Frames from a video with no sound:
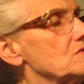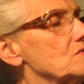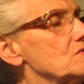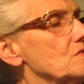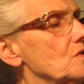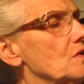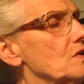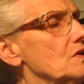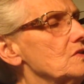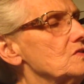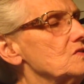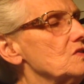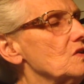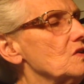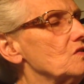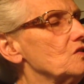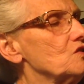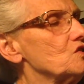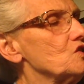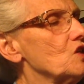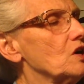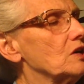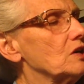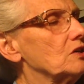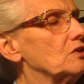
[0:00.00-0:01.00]
sorry, said the
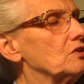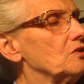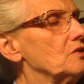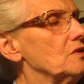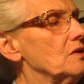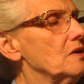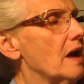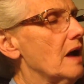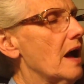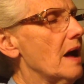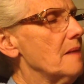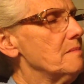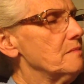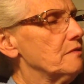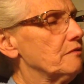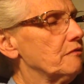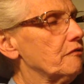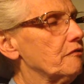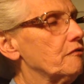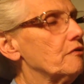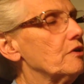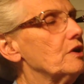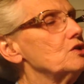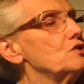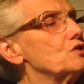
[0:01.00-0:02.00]
juggler. I'm
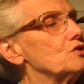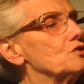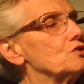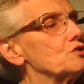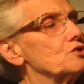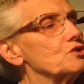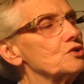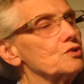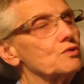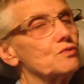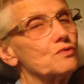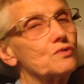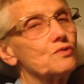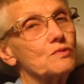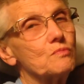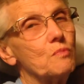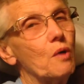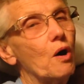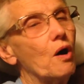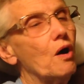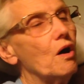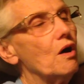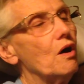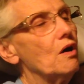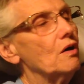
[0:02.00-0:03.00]
afraid you're too
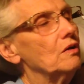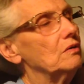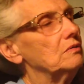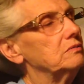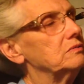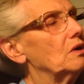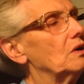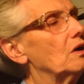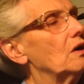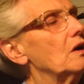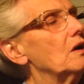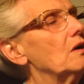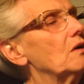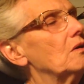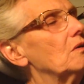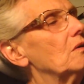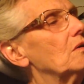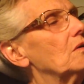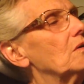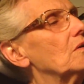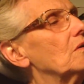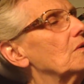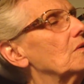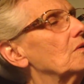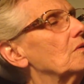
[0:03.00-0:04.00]
small.
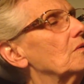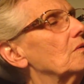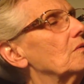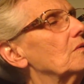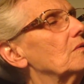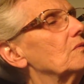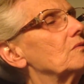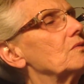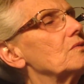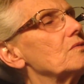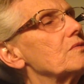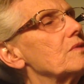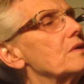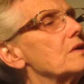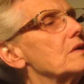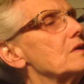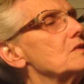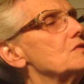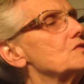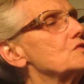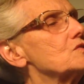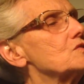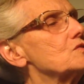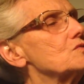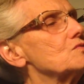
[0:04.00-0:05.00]
Uh-oh. You think
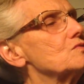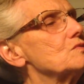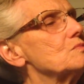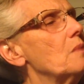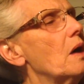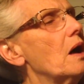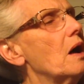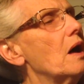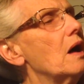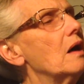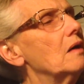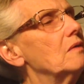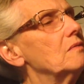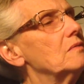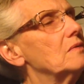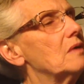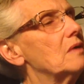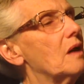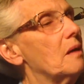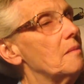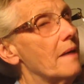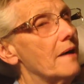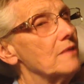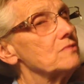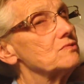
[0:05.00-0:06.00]
he's too small?
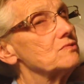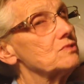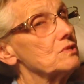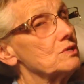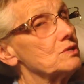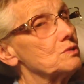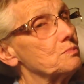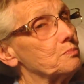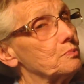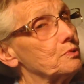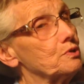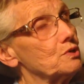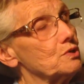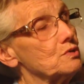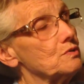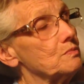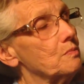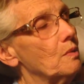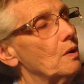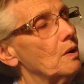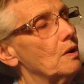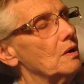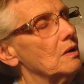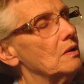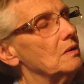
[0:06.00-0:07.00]
A mouse is pretty
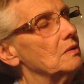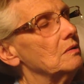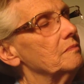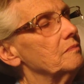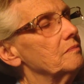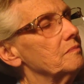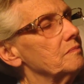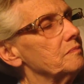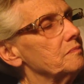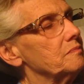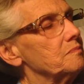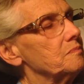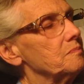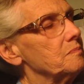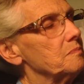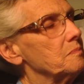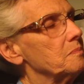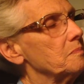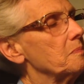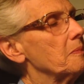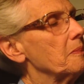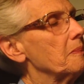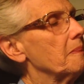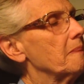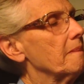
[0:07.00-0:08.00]
small.
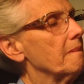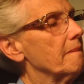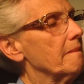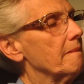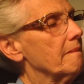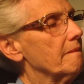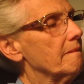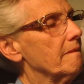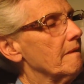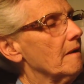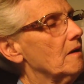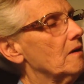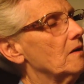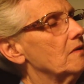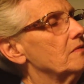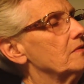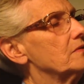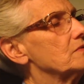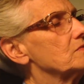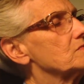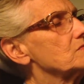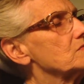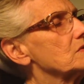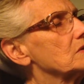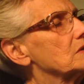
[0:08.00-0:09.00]
Oh,
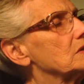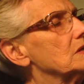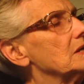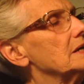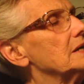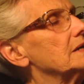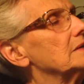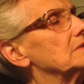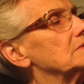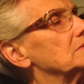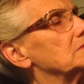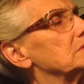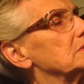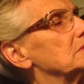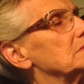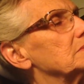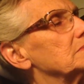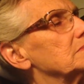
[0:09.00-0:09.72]
there's the clown.